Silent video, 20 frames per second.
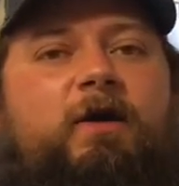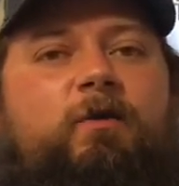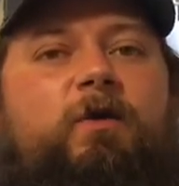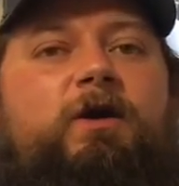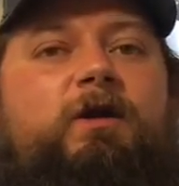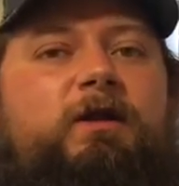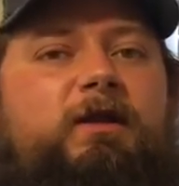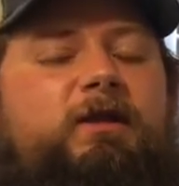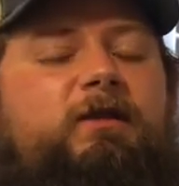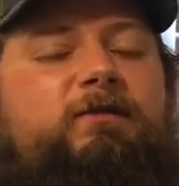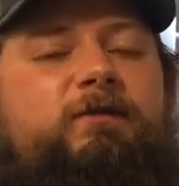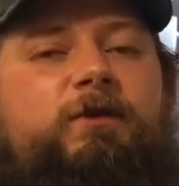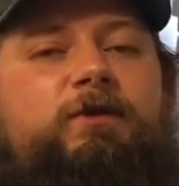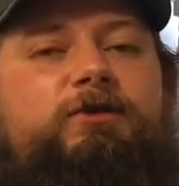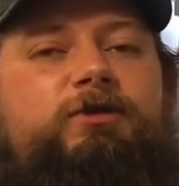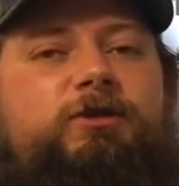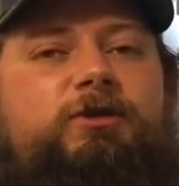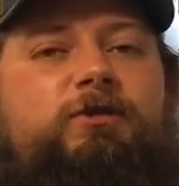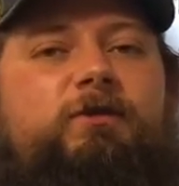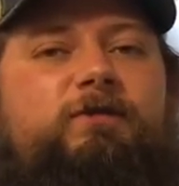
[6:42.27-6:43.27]
will in the
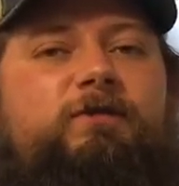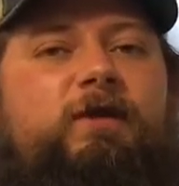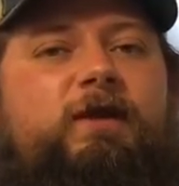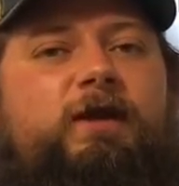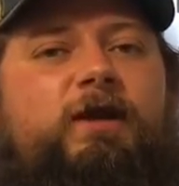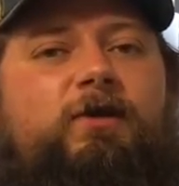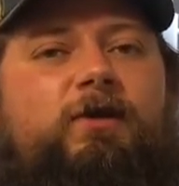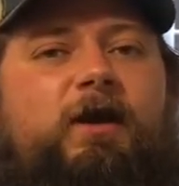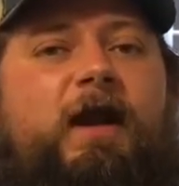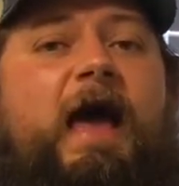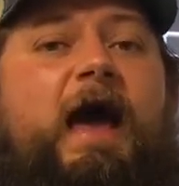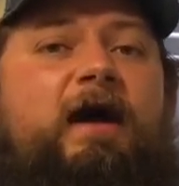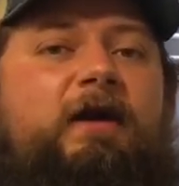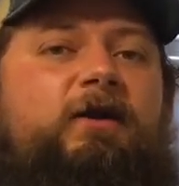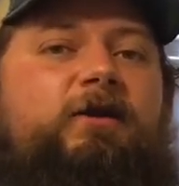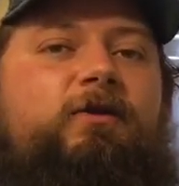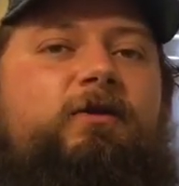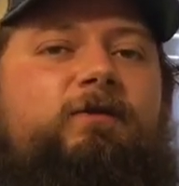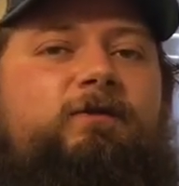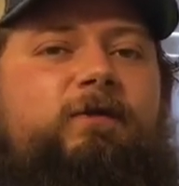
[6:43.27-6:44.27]
future do a video on
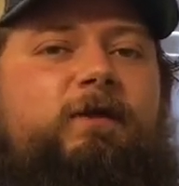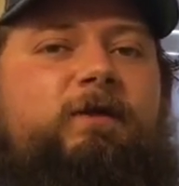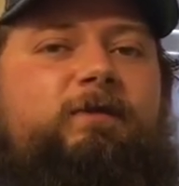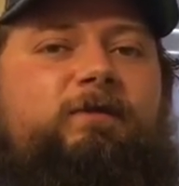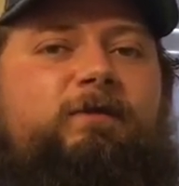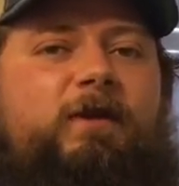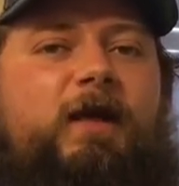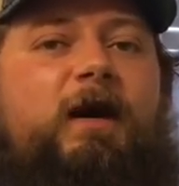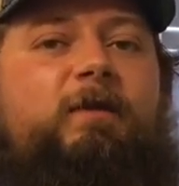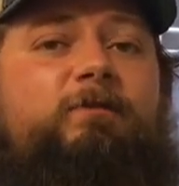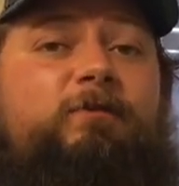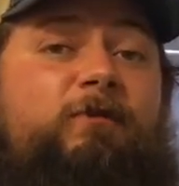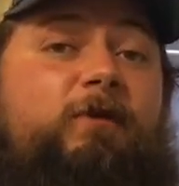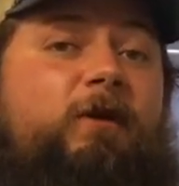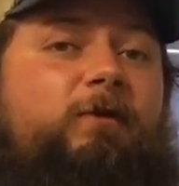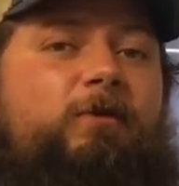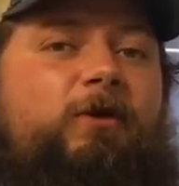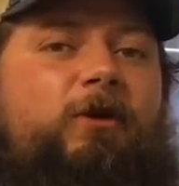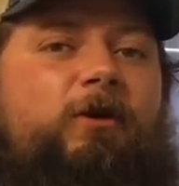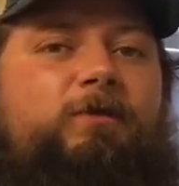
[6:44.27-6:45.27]
how to do a flip-flop
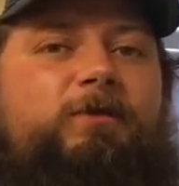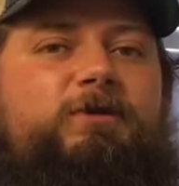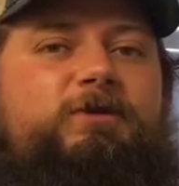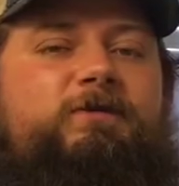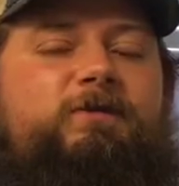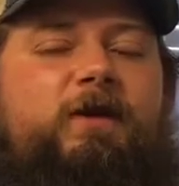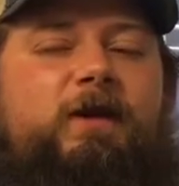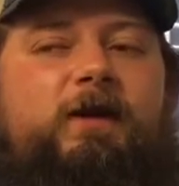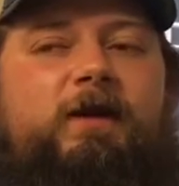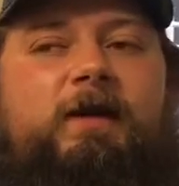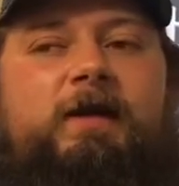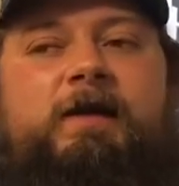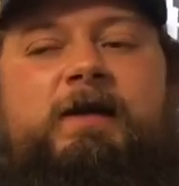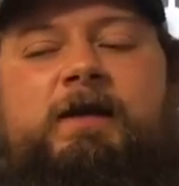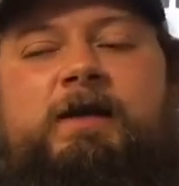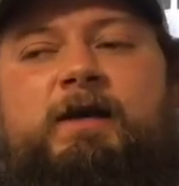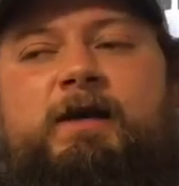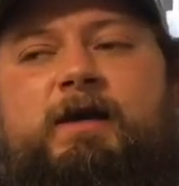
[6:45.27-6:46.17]
from Harper's Ferry.